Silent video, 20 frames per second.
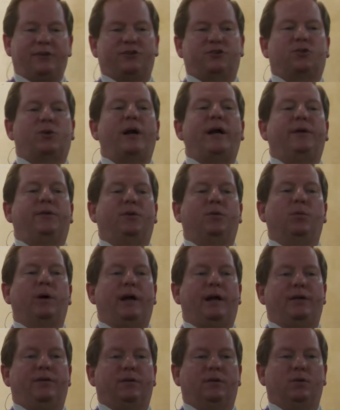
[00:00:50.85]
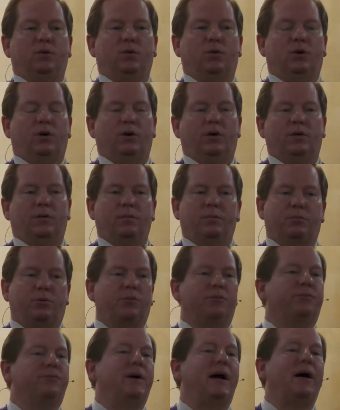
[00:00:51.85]
straight the way of the Lord.
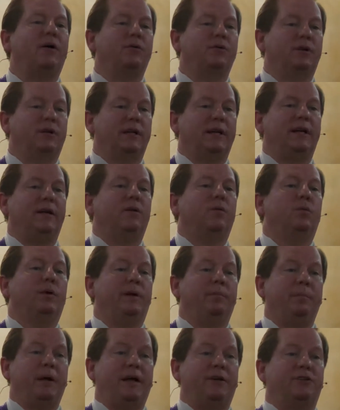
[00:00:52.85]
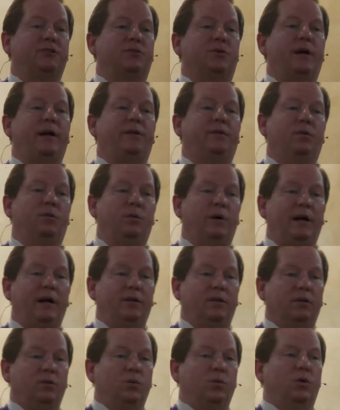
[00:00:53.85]
Profoundly, we make straight the way
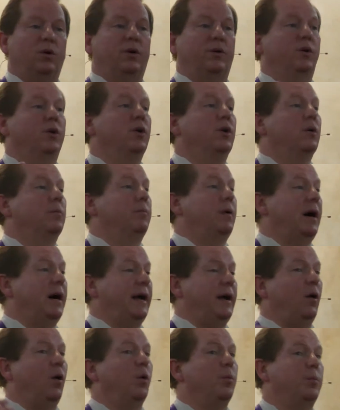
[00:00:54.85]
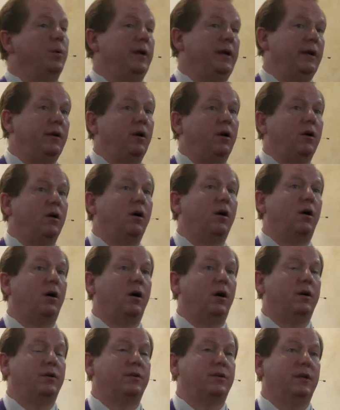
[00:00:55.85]
of the Lord by opening our
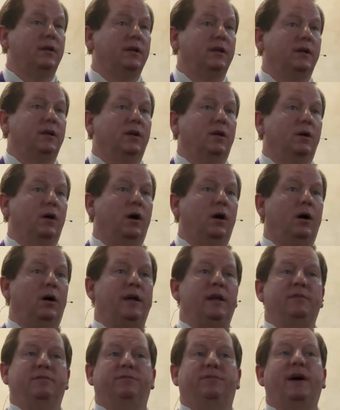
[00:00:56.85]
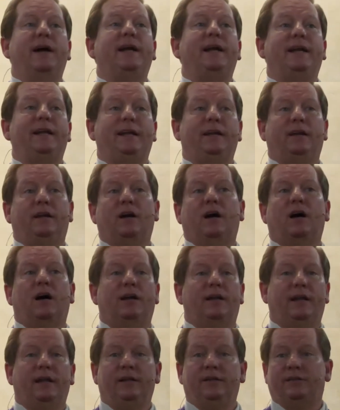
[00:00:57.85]
heart, inviting
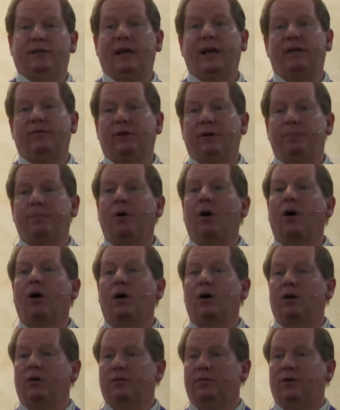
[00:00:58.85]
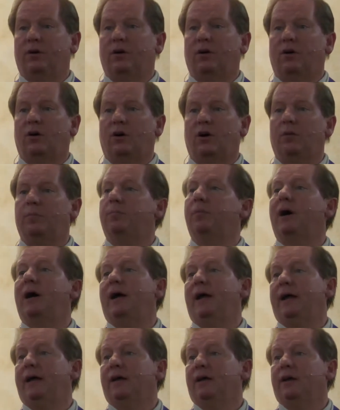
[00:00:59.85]
God into every part of our heart
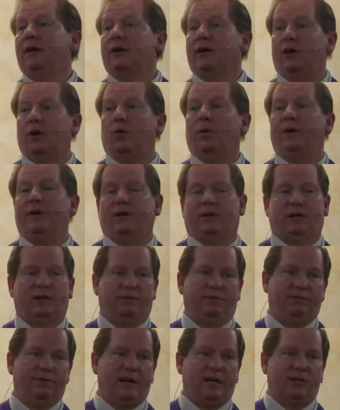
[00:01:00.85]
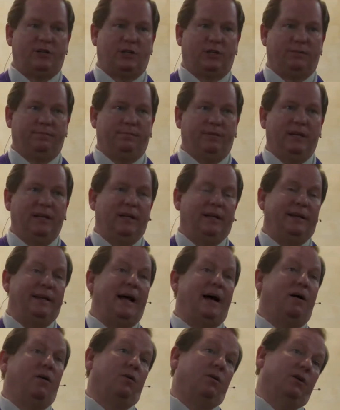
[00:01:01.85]
by going to confession.
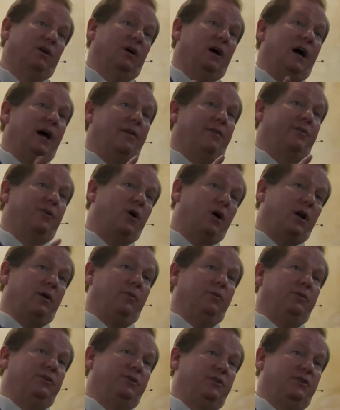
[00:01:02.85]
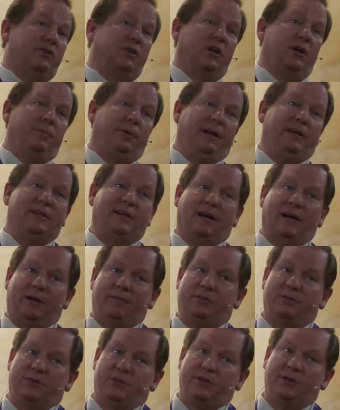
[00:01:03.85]
Now, I thought it was just going to be
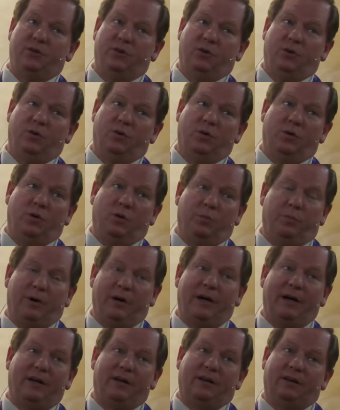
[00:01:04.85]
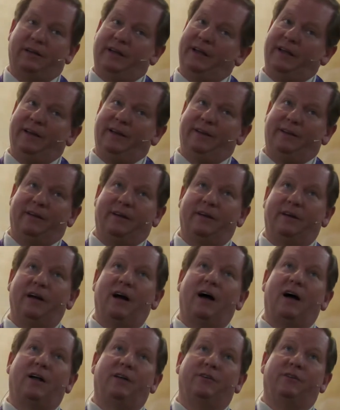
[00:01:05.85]
times 2, but in
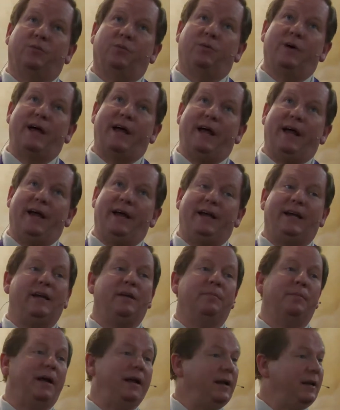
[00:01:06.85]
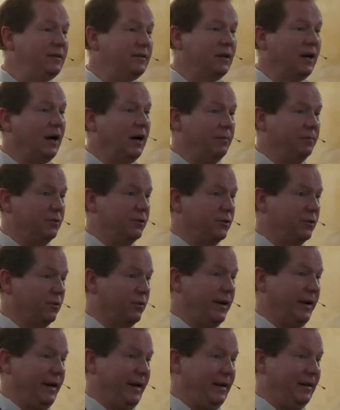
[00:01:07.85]
God's way, He made it times
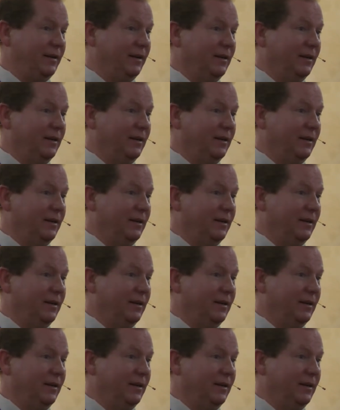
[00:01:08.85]
3.